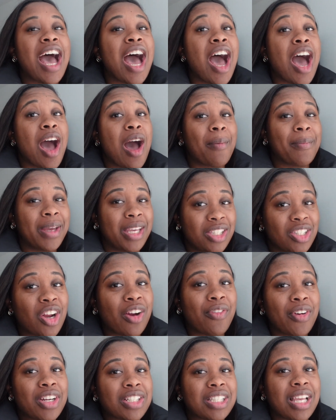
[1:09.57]
um, it's
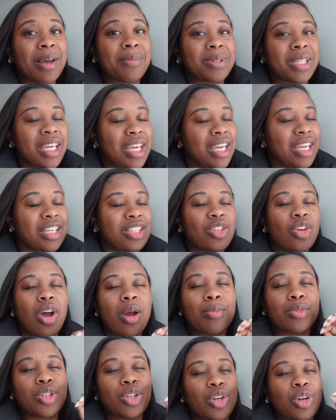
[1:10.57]
our first time skiing, so
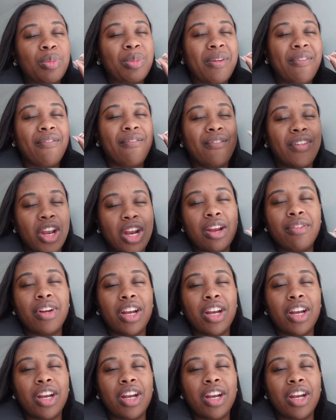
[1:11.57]
I'm sure it'll be very,